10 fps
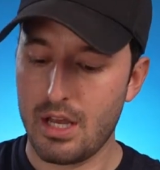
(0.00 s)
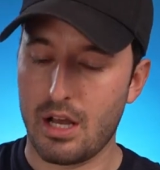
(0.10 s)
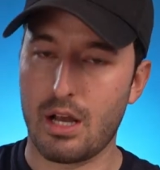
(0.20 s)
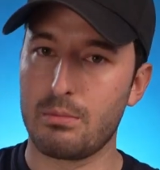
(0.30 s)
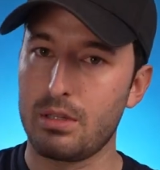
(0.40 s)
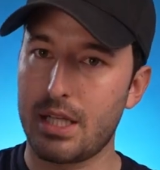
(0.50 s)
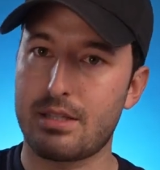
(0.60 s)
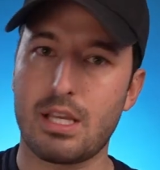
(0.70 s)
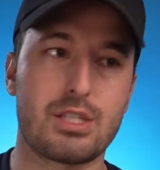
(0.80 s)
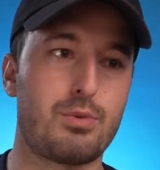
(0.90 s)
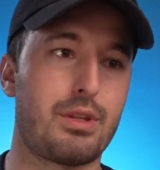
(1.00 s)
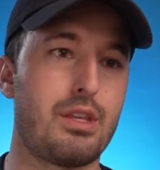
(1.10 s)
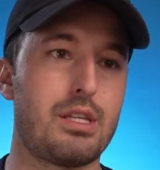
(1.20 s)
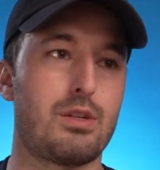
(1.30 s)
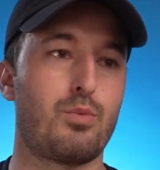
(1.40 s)
Let's test with
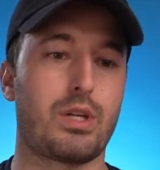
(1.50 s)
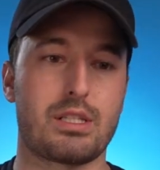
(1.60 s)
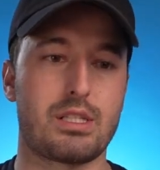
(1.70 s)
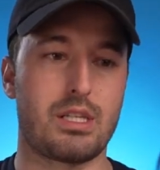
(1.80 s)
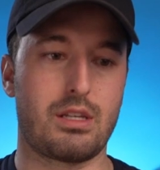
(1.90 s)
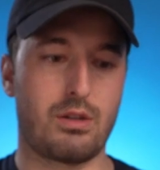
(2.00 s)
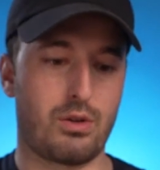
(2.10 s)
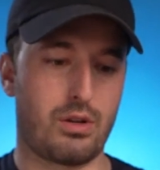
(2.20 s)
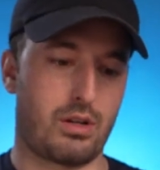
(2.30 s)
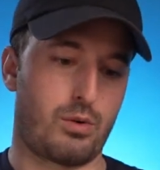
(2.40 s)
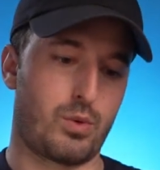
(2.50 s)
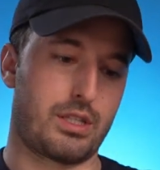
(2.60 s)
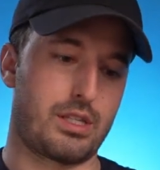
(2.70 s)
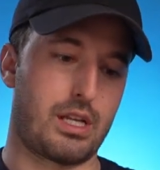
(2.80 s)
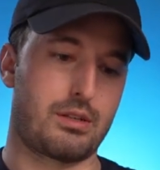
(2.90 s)
this and we can see what
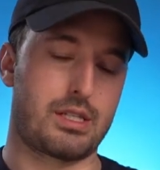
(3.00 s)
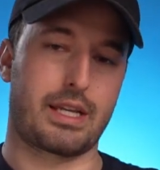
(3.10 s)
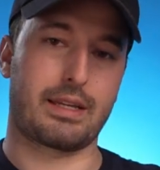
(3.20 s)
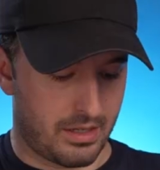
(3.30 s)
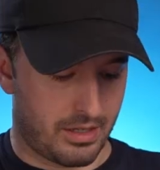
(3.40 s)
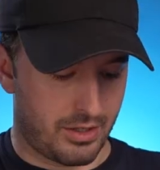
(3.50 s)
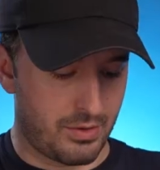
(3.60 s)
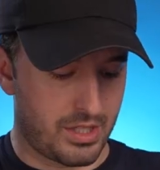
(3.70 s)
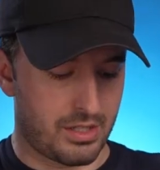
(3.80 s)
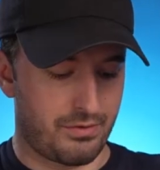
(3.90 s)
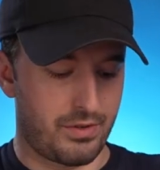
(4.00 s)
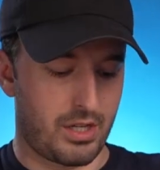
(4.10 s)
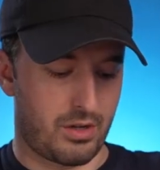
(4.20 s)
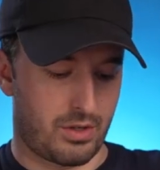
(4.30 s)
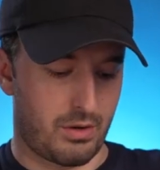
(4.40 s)
this sounds like. Use this
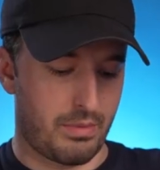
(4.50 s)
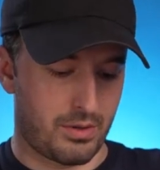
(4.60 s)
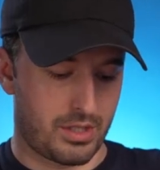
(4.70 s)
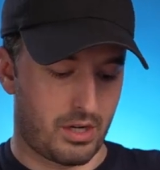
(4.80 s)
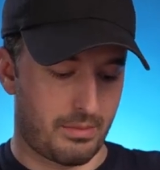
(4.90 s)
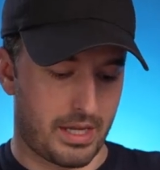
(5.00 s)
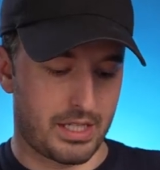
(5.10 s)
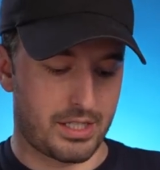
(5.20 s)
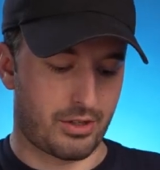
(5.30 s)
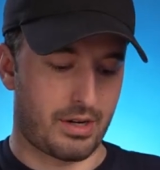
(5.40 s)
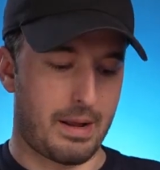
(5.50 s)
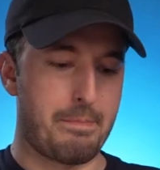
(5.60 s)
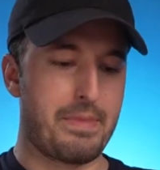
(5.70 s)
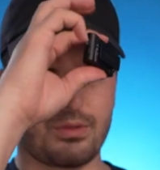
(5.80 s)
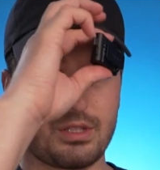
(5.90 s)
video and I'll post it on my Instagram
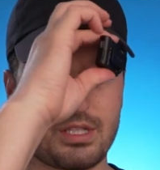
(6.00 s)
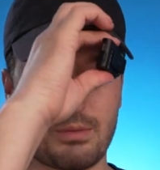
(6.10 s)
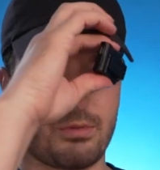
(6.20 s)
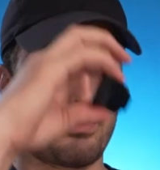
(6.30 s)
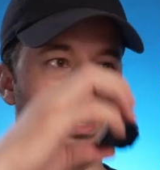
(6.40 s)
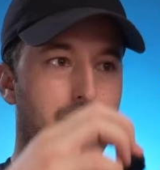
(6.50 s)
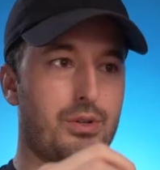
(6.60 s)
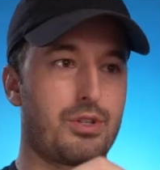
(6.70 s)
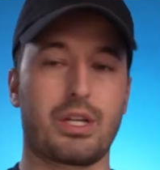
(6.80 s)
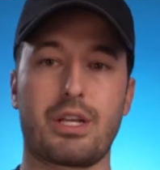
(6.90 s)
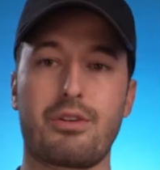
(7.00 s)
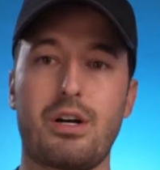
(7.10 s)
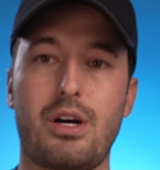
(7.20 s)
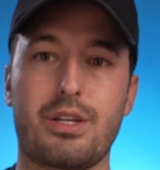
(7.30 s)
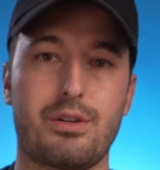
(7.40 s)
sample video, and you can hear the
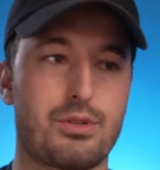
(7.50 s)
audio.